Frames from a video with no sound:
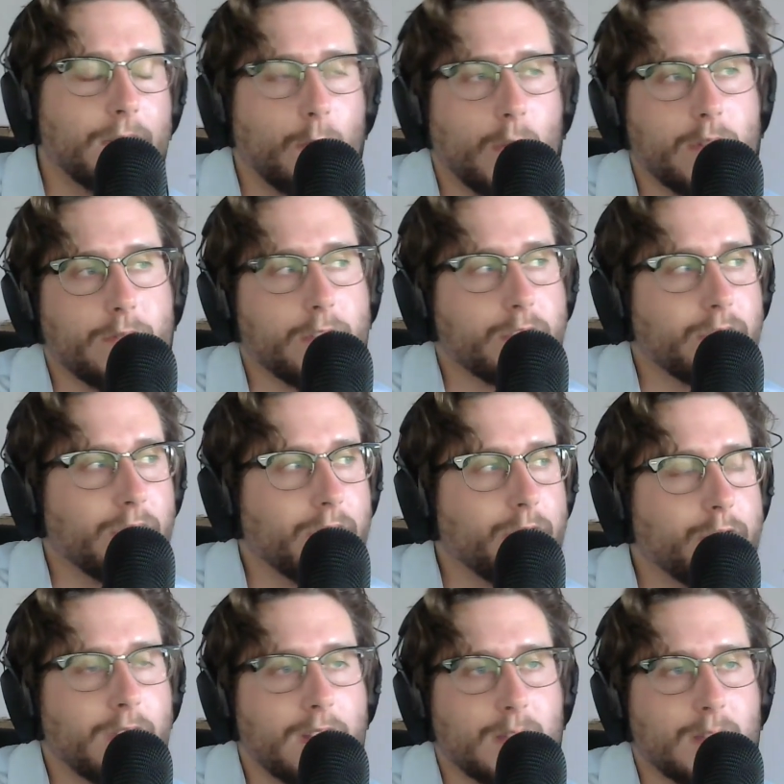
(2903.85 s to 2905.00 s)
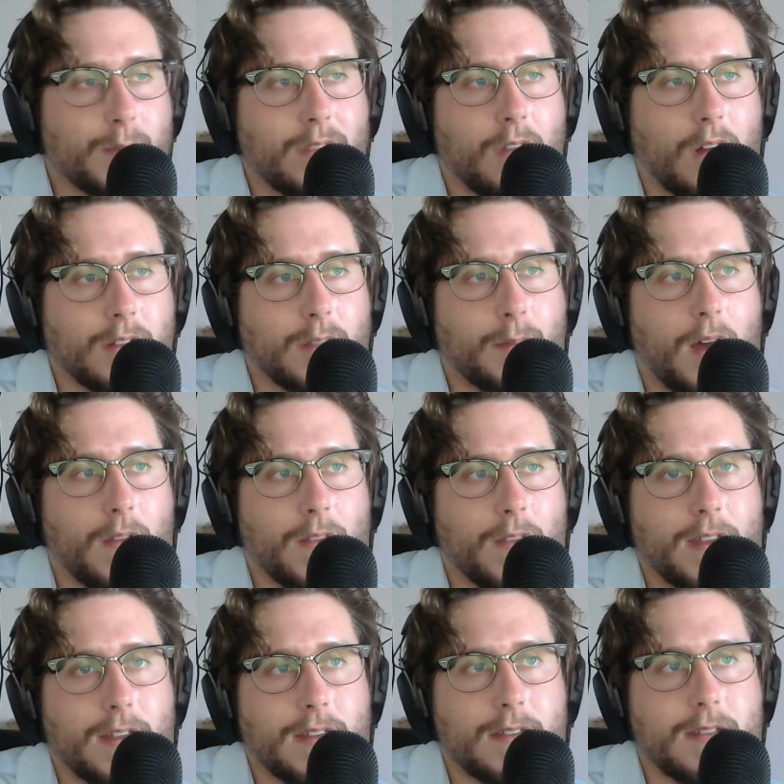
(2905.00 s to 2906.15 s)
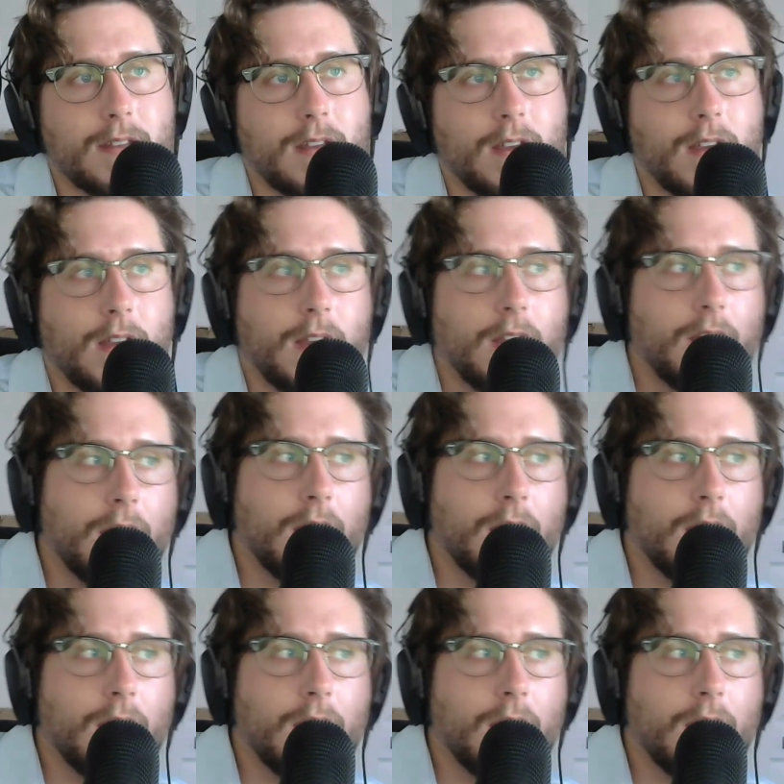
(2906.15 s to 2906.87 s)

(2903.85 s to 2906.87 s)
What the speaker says: And one of the solutions that's been talked about is